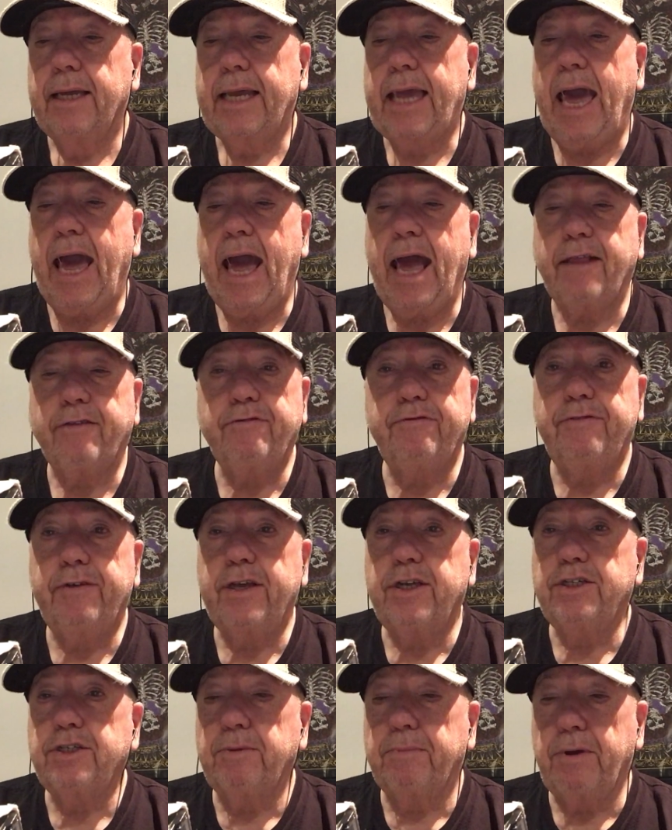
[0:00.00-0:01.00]

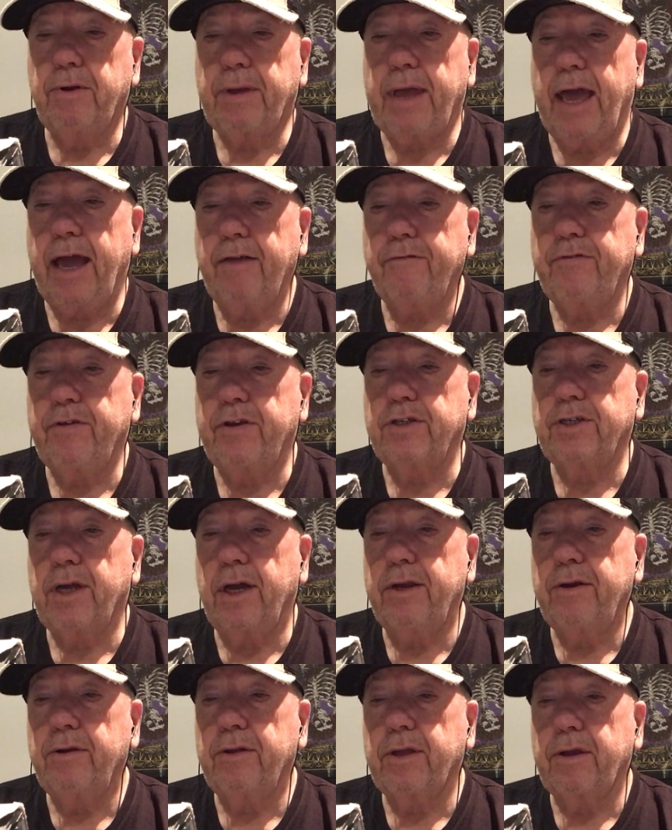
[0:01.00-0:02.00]
Catfish, about Catfish
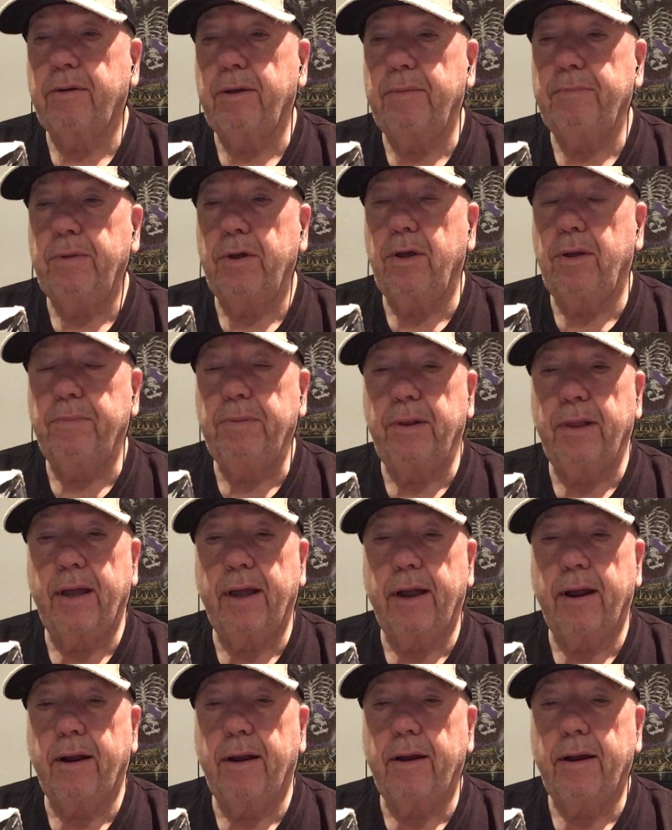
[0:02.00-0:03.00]
Hunter, the great ball
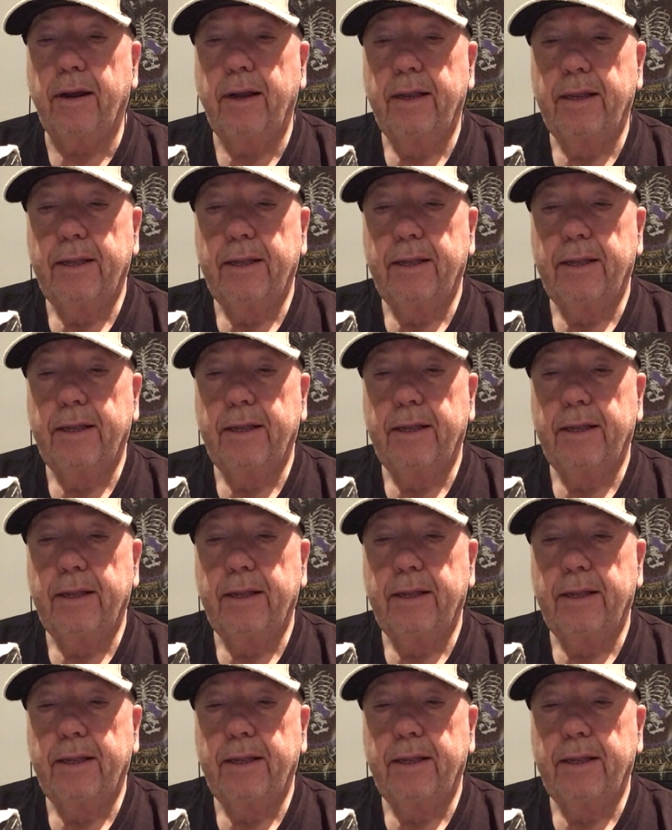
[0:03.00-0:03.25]
player.